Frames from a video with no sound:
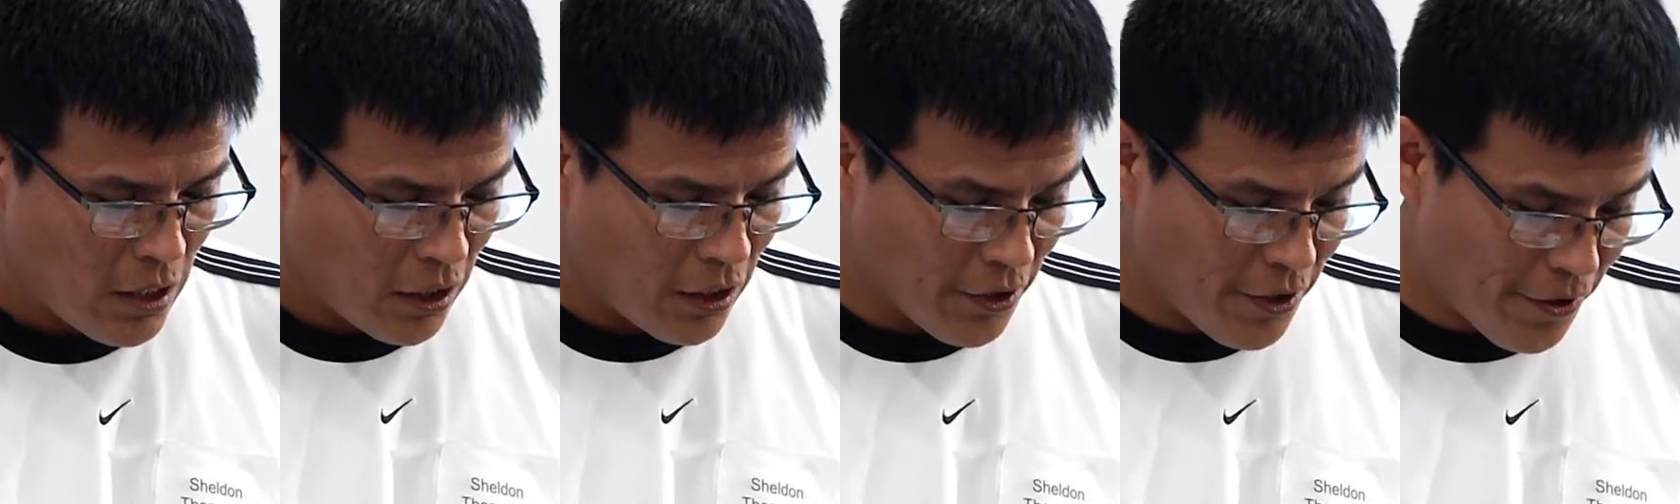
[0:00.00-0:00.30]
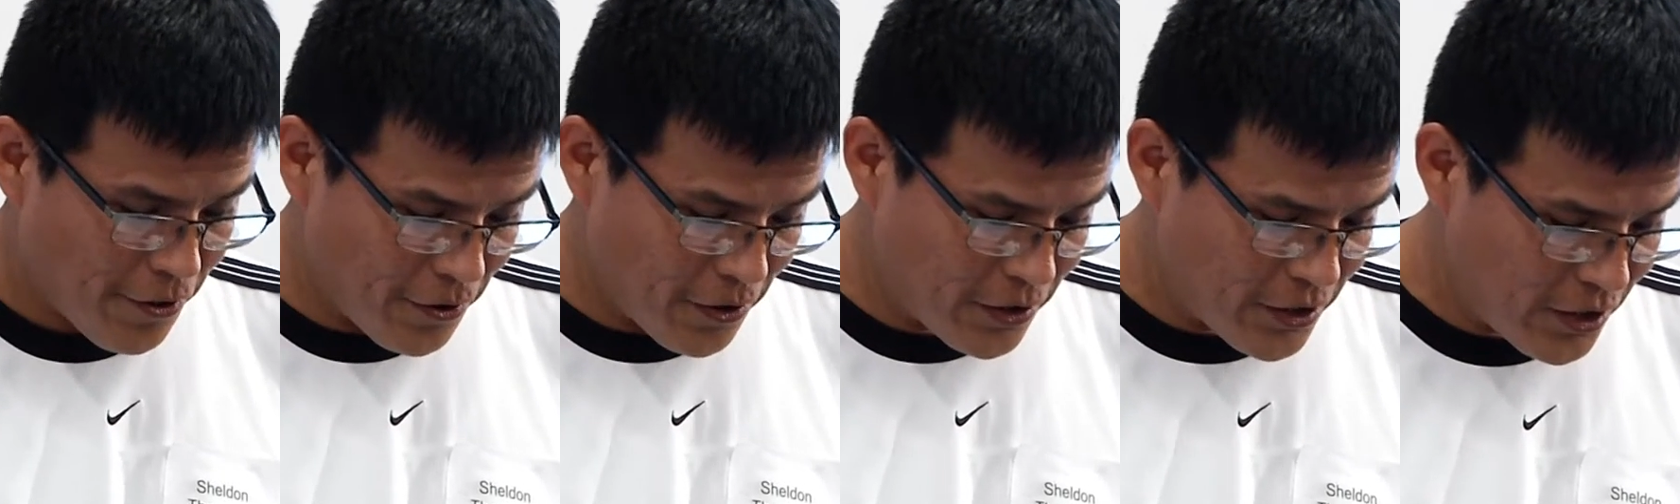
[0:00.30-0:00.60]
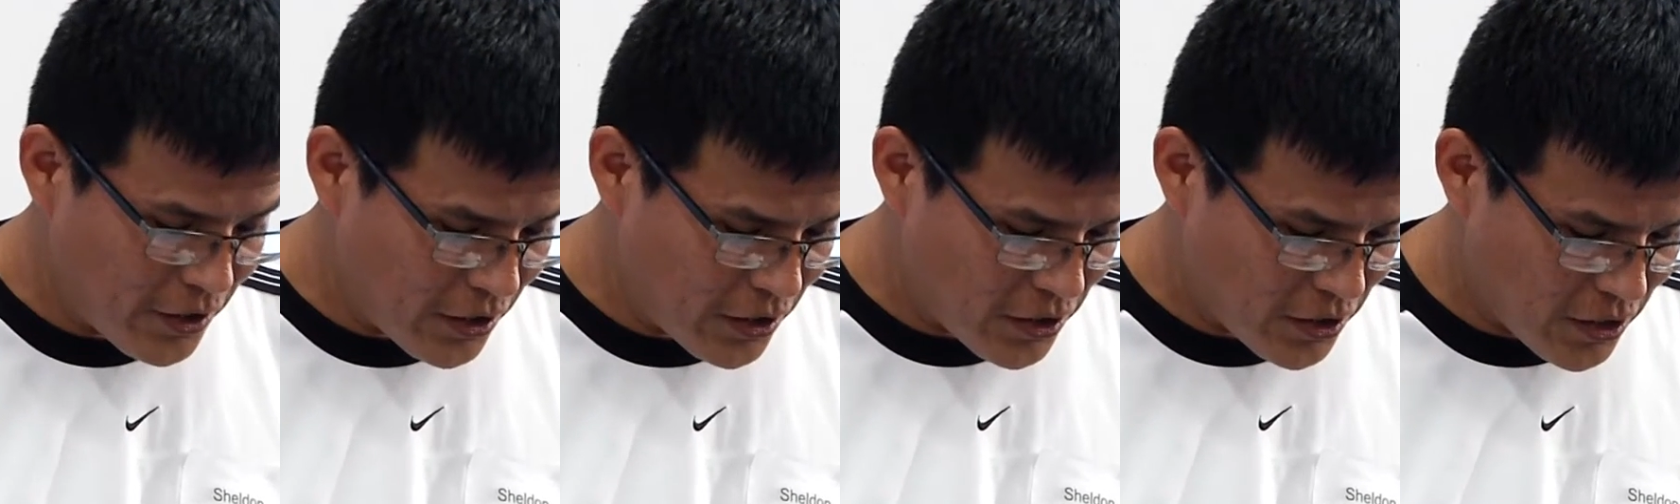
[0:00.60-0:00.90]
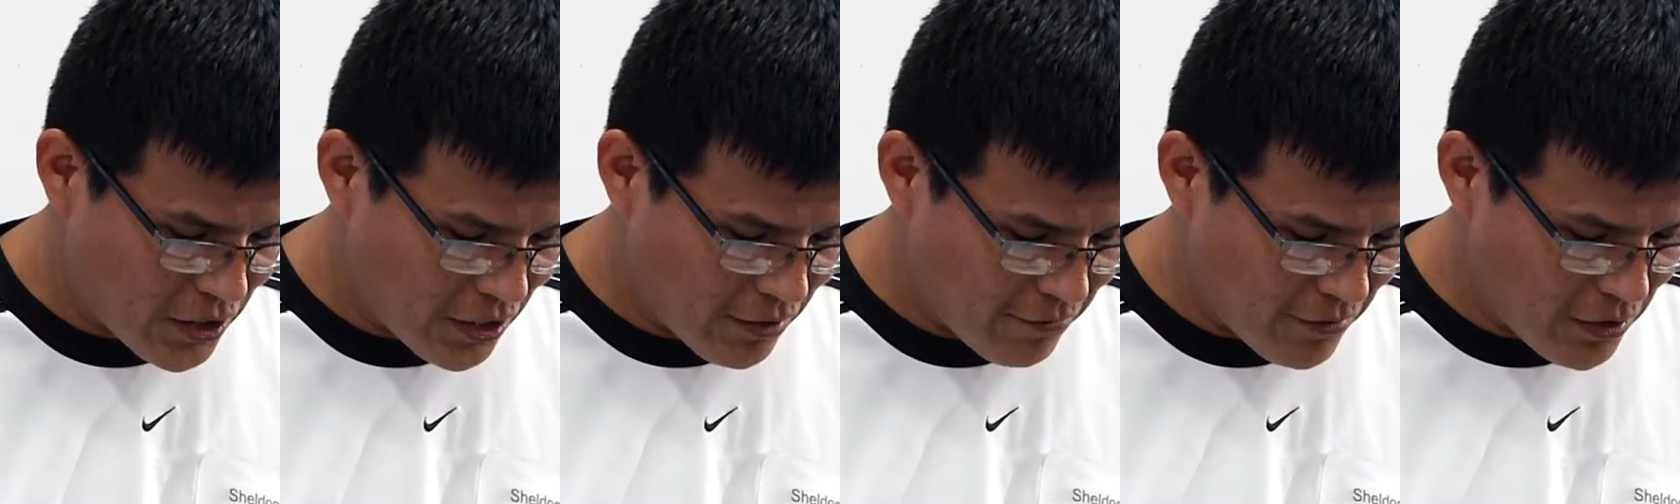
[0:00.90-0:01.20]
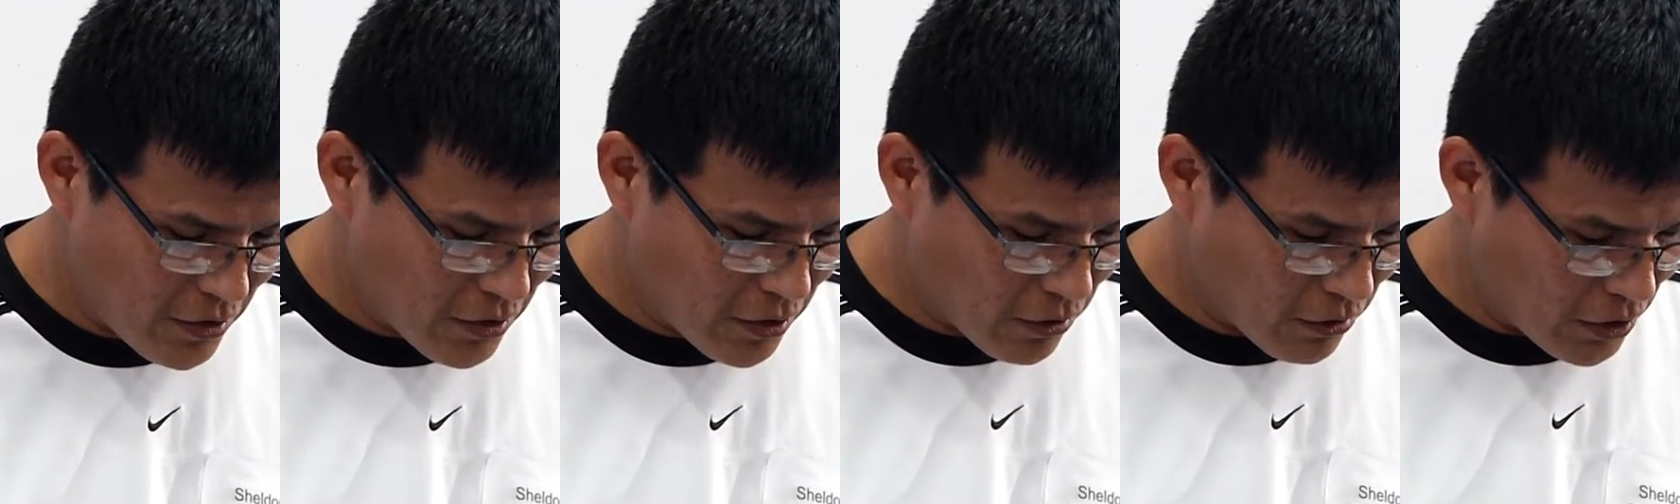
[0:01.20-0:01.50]
On the 13 inch
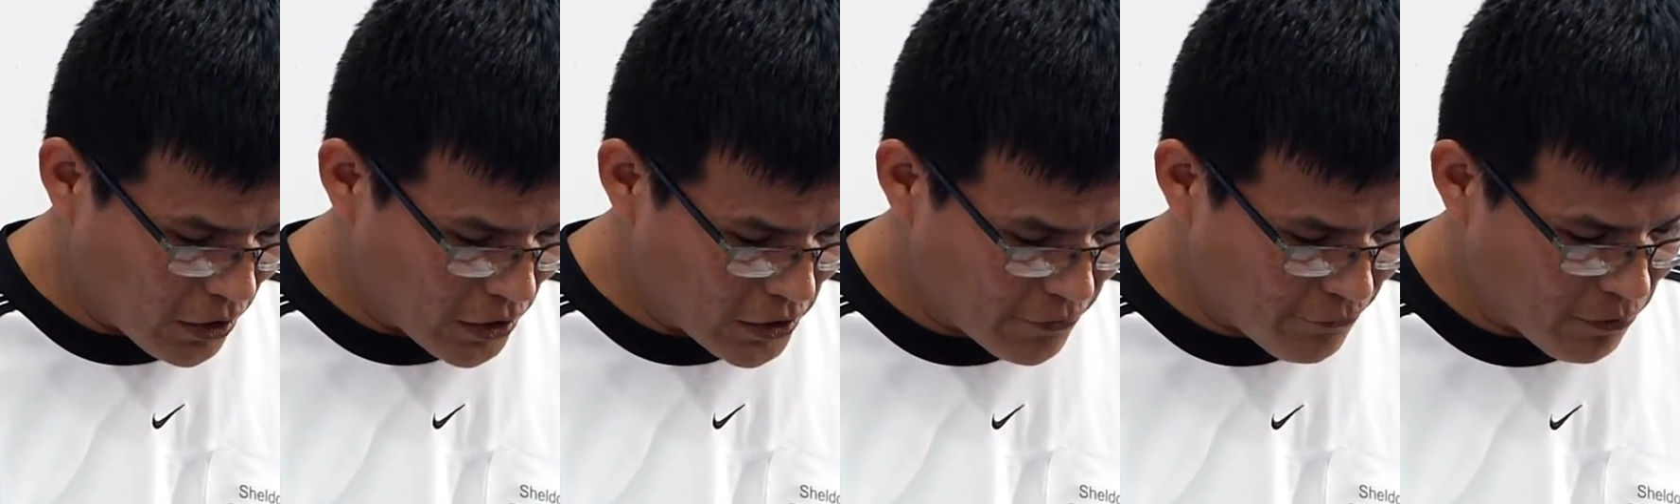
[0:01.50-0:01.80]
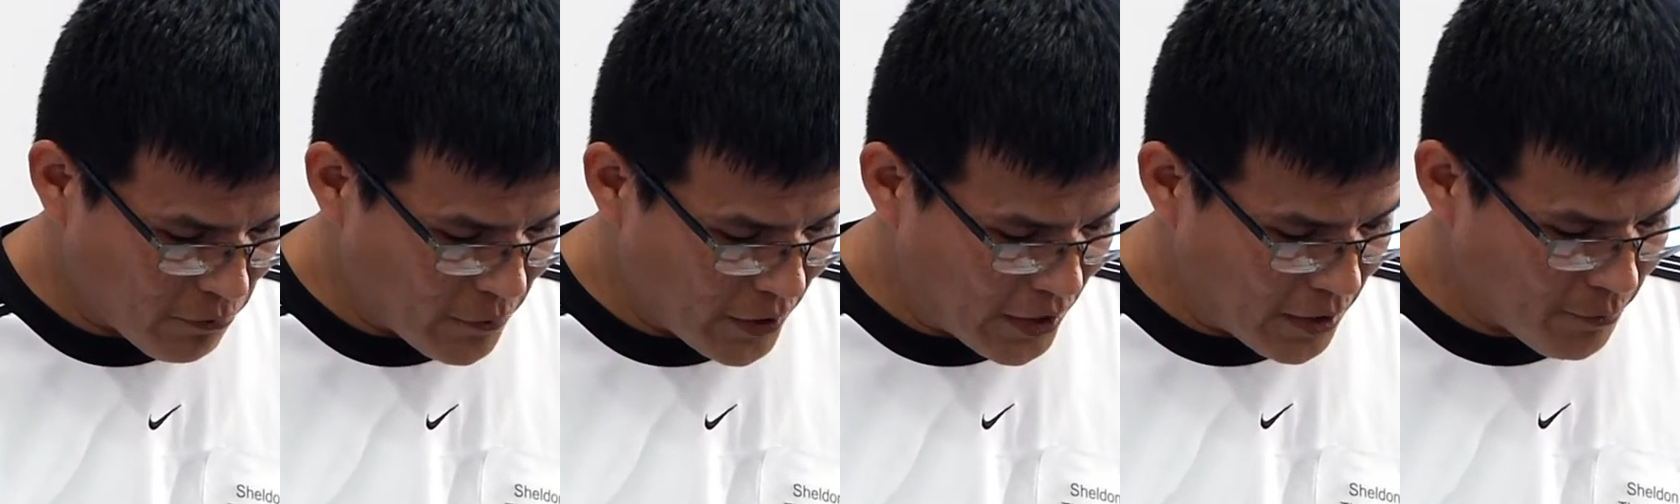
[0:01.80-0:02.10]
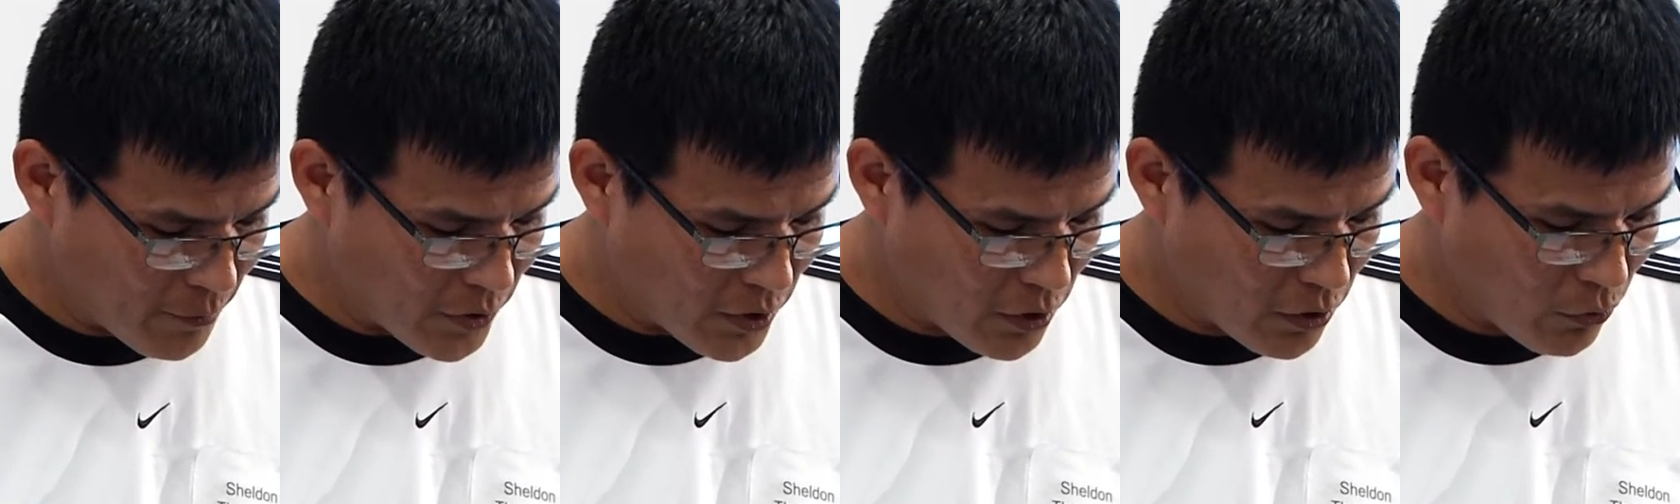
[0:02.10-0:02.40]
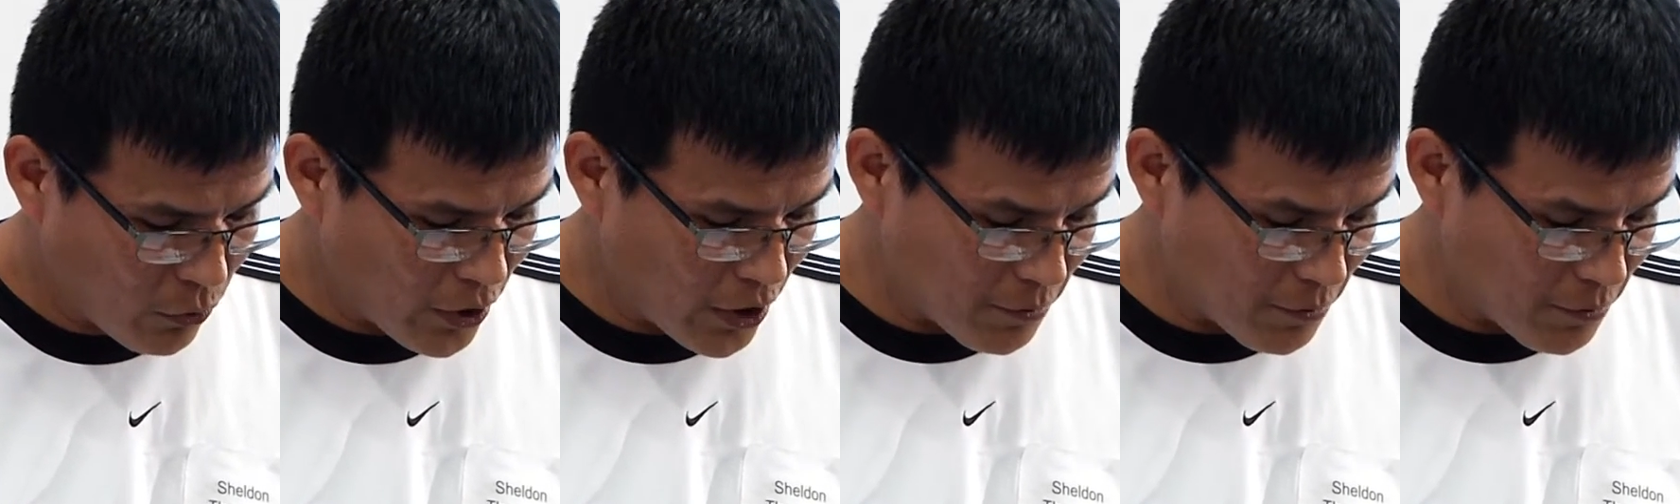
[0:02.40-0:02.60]
TV across from my bunk